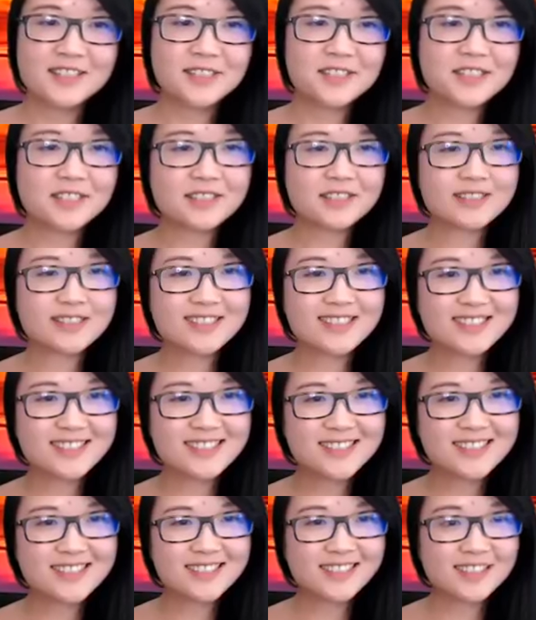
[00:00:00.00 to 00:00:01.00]
just
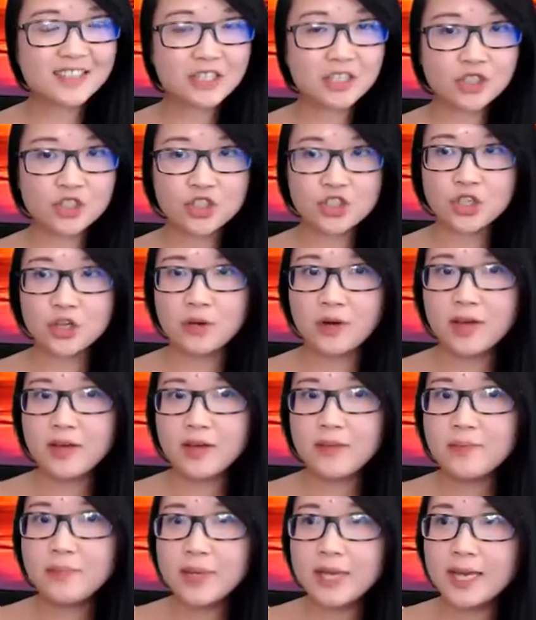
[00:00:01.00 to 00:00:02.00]
gonna show
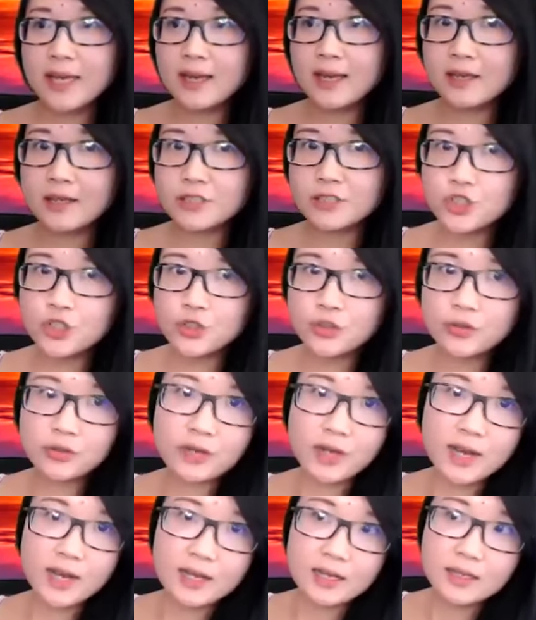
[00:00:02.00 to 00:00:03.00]
up and show you
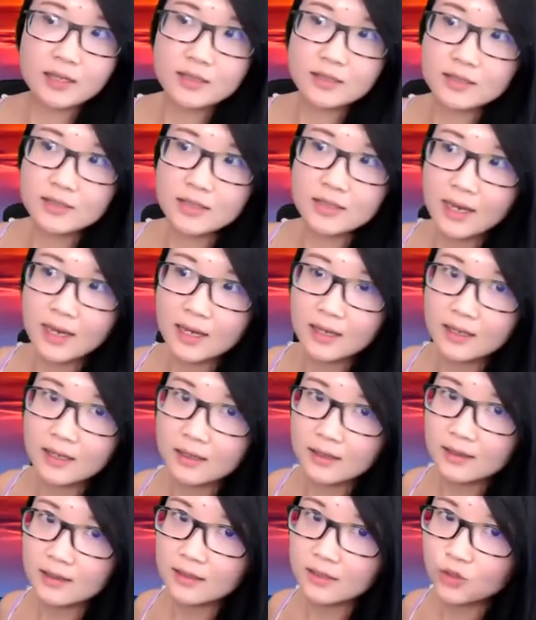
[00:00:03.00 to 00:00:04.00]
guys
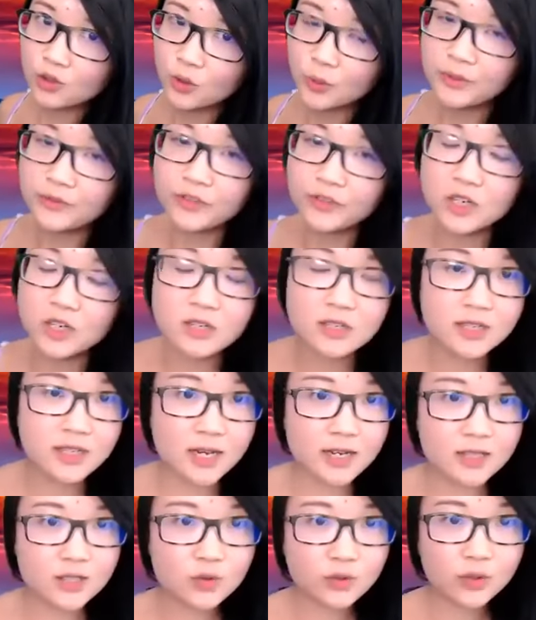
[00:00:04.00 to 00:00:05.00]
that GroupConvert
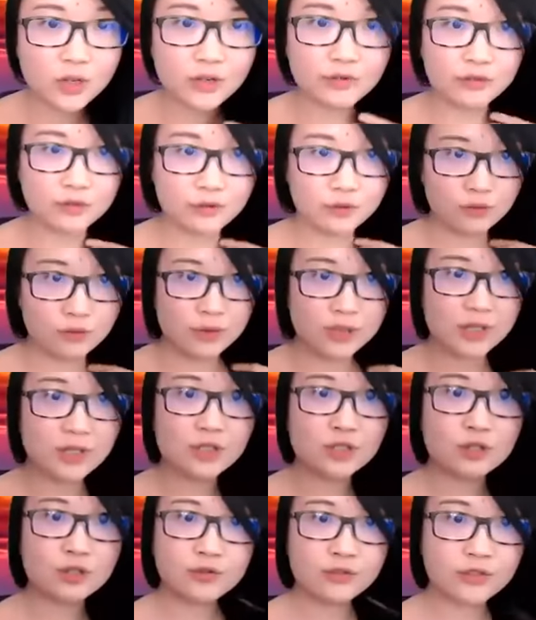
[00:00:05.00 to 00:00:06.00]
does work with
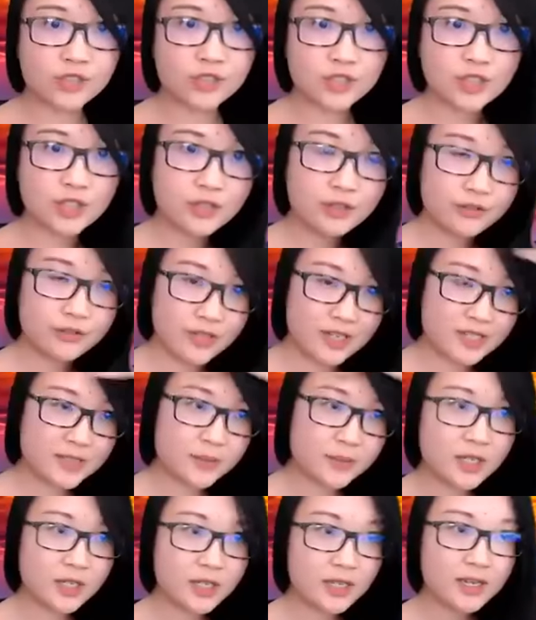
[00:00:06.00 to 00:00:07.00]
the new version of
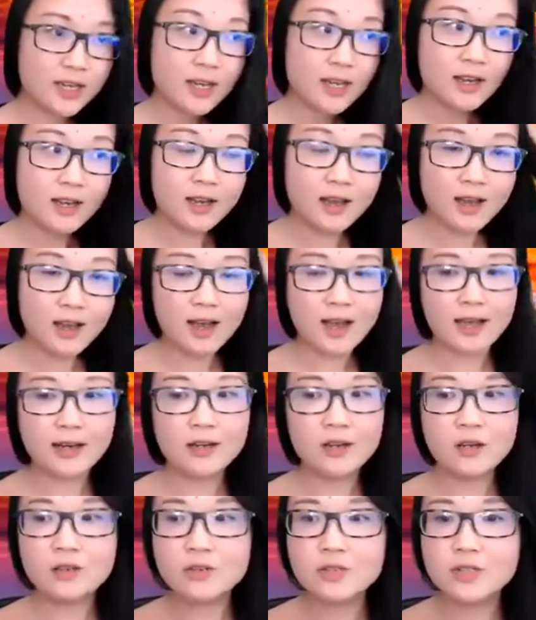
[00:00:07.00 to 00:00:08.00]
Facebook. I
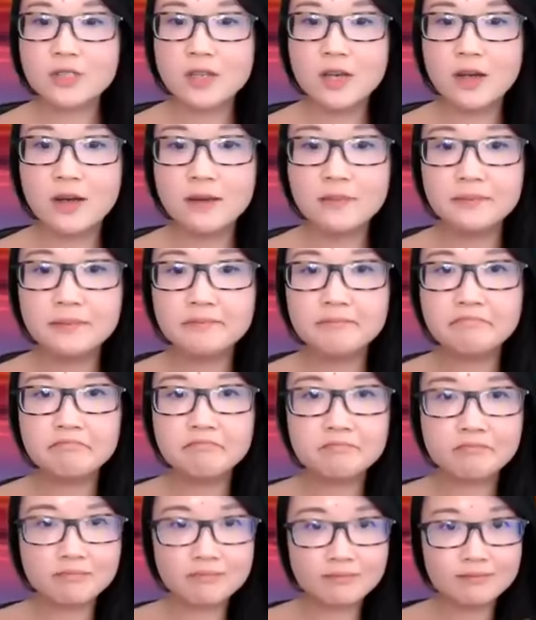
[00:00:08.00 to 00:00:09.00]
know
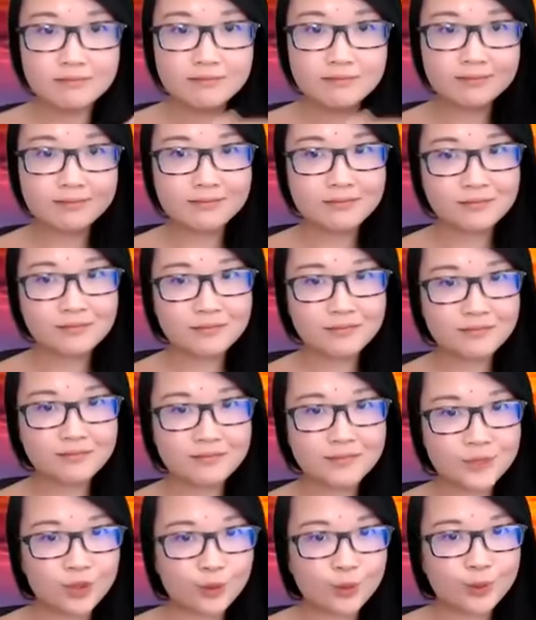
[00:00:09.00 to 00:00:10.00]
some
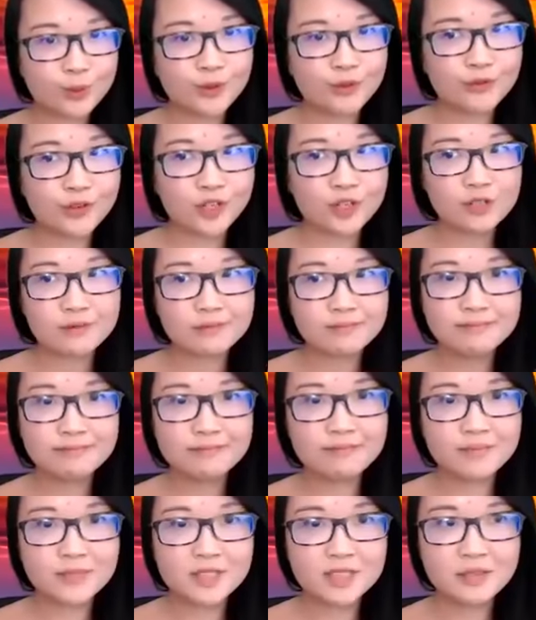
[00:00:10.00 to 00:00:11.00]
GroupConvert
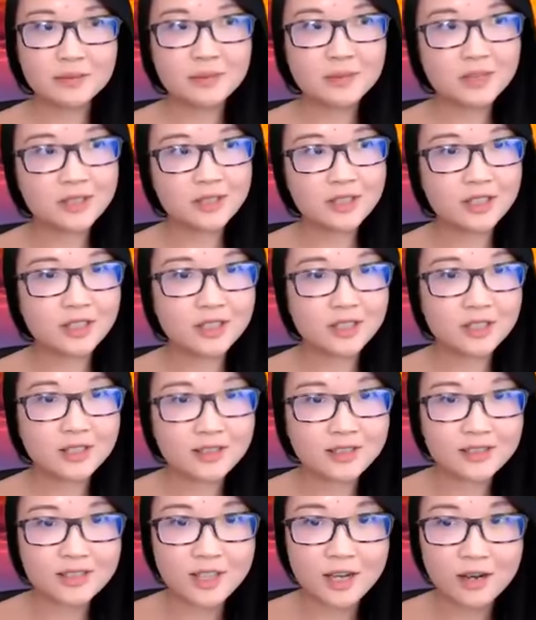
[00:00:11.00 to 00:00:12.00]

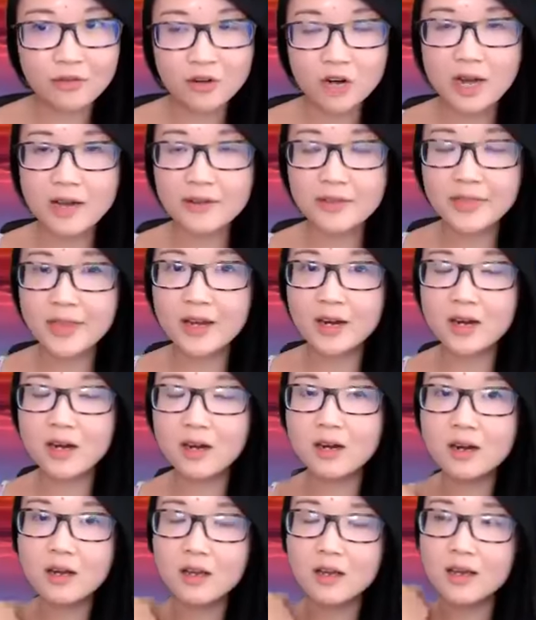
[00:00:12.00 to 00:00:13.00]
similar software out there